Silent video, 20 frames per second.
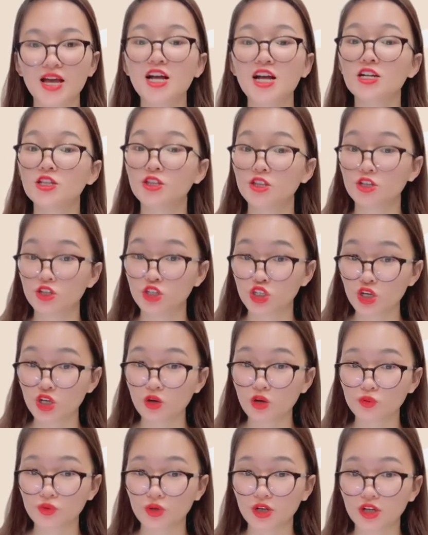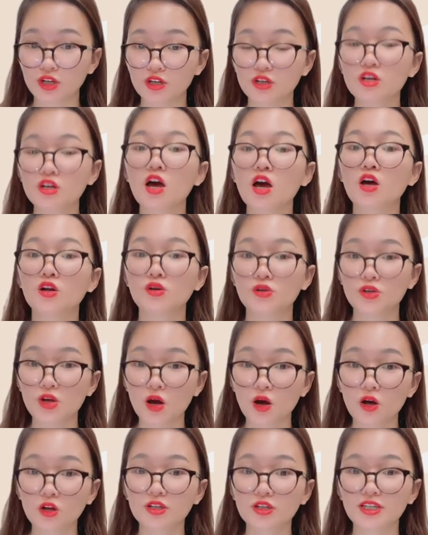The children
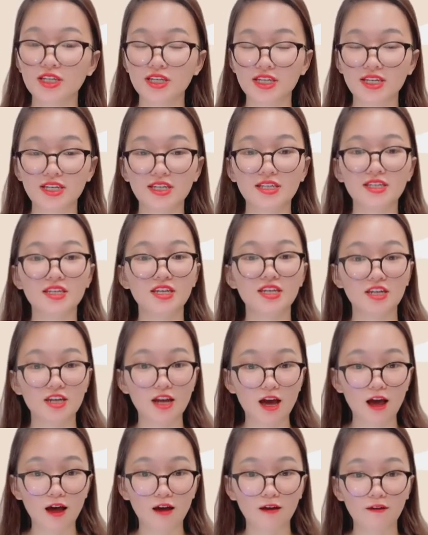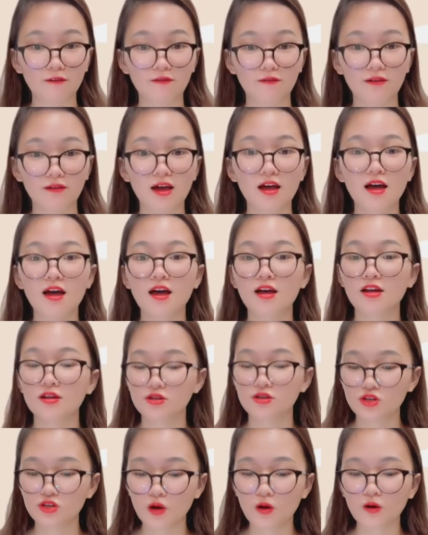don't eat enough,
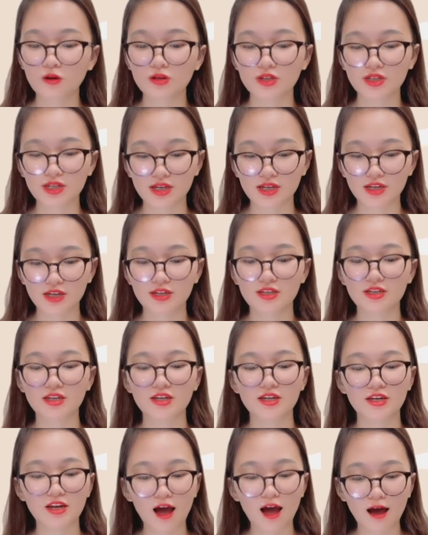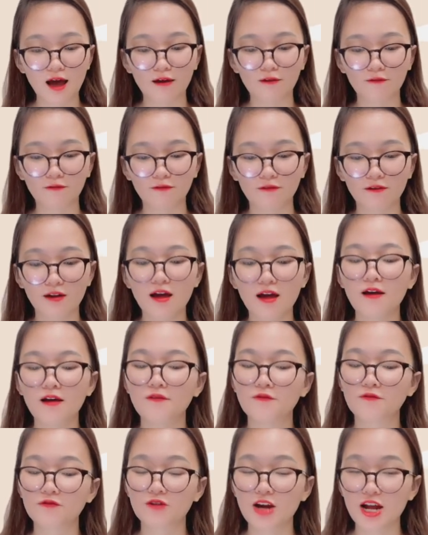don't eat enough
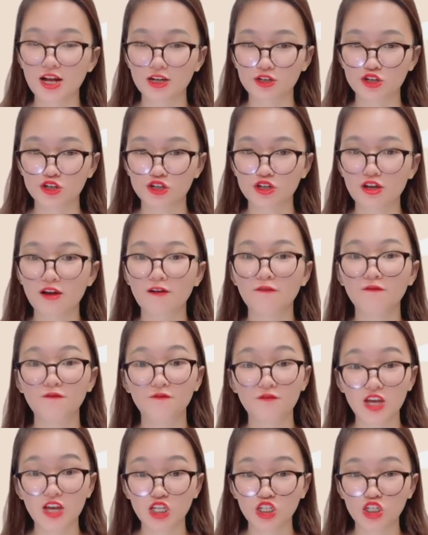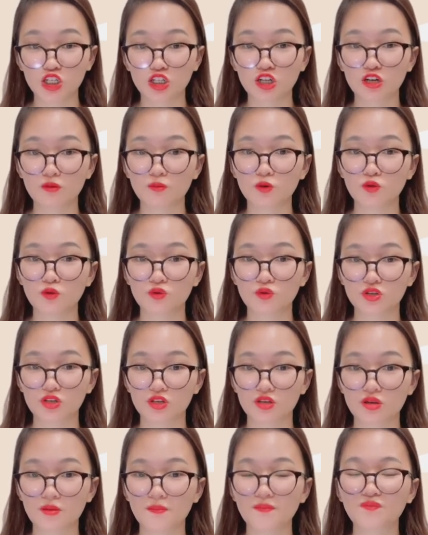fresh vegetables.
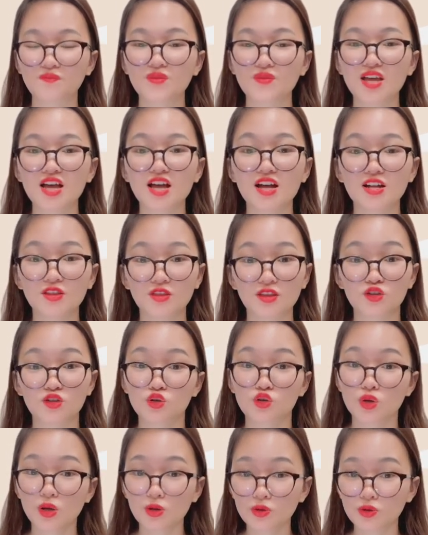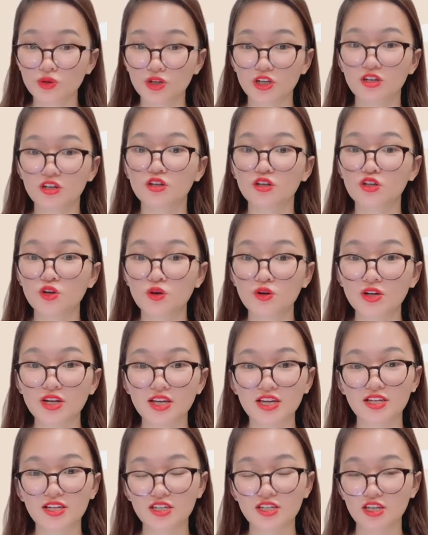The children don't
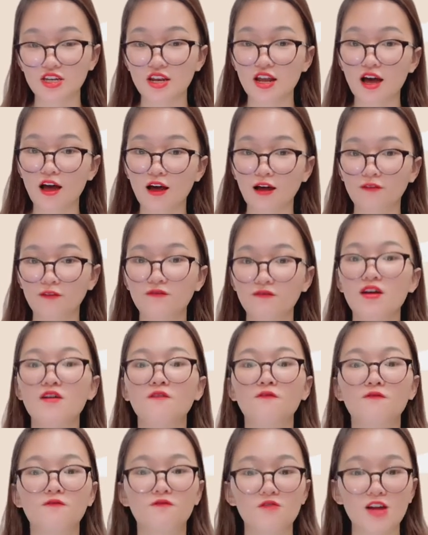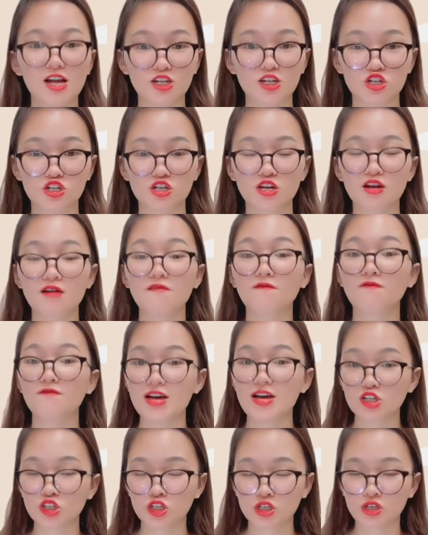eat enough fresh
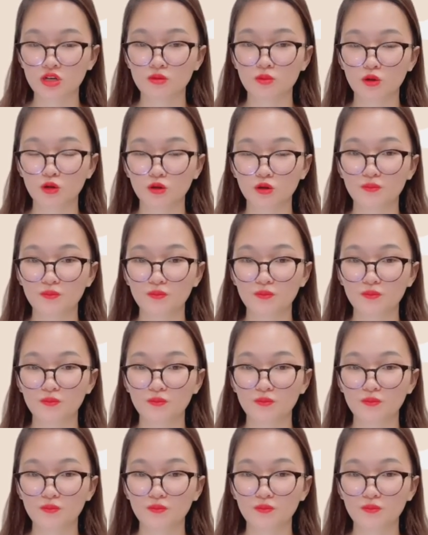vegetable.